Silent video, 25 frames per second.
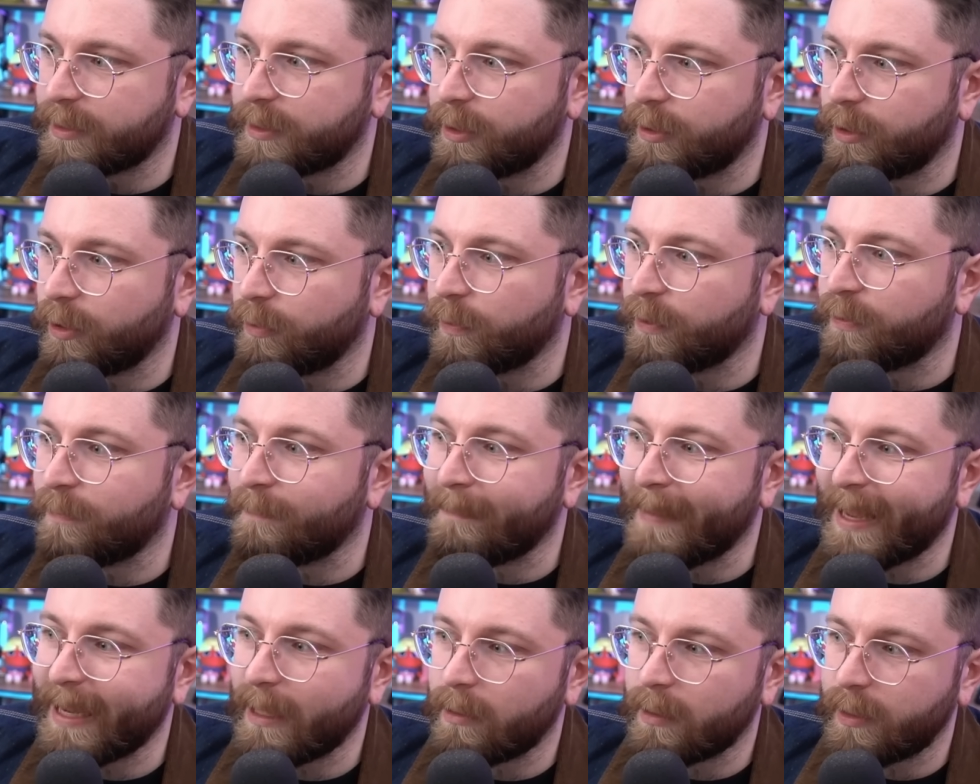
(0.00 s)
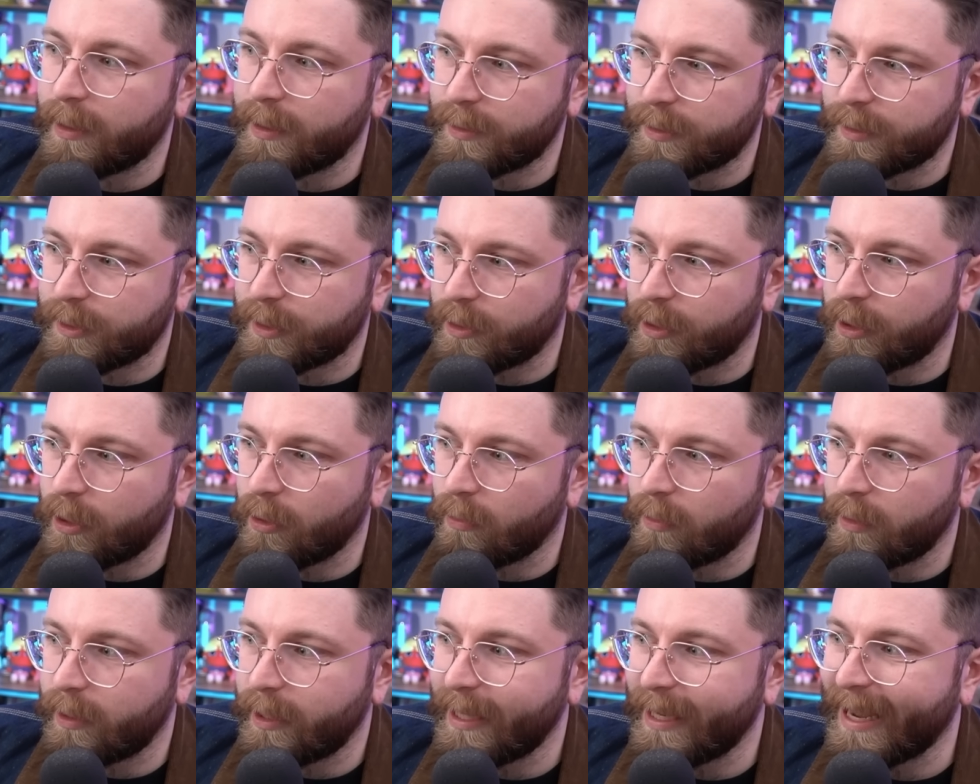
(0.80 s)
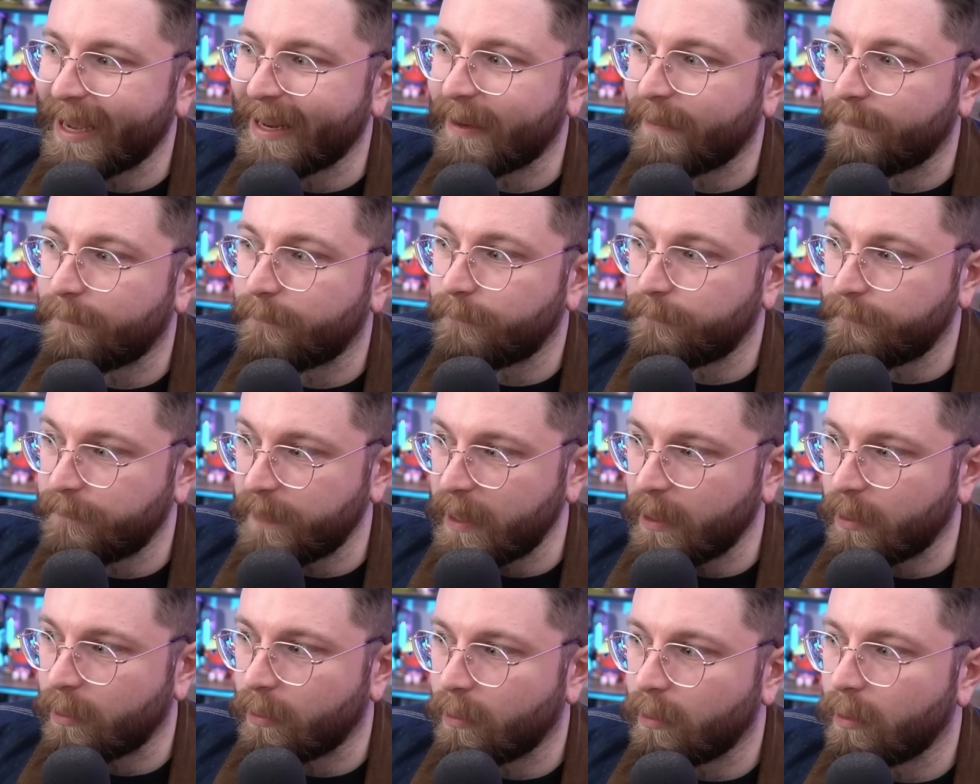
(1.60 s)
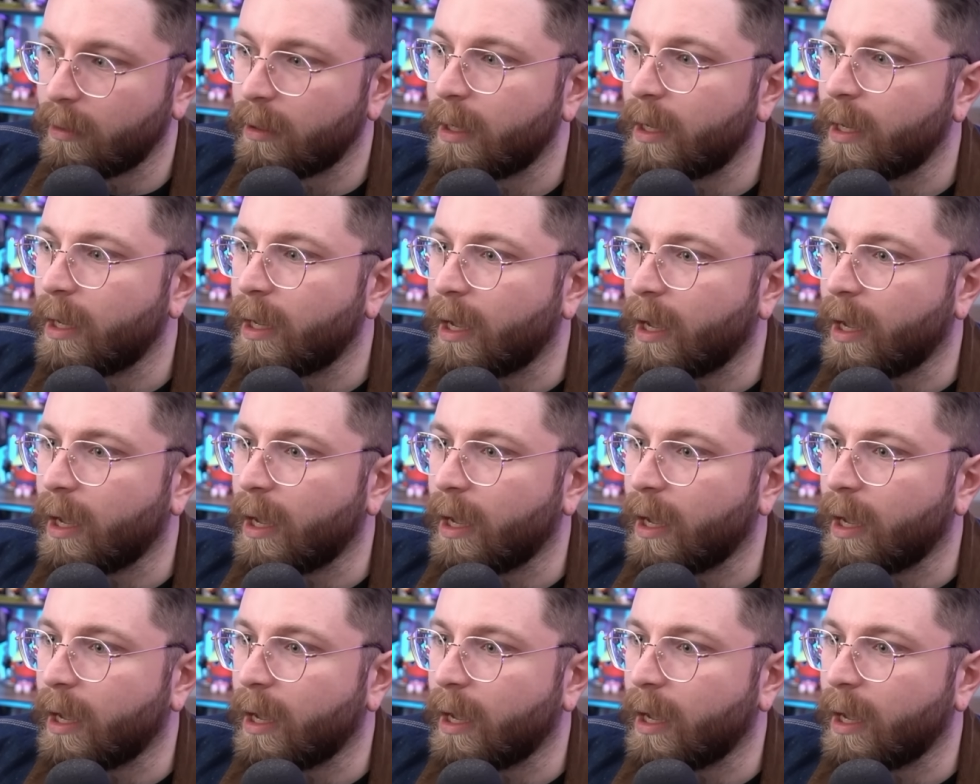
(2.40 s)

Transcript: to do with male insecurity and a fear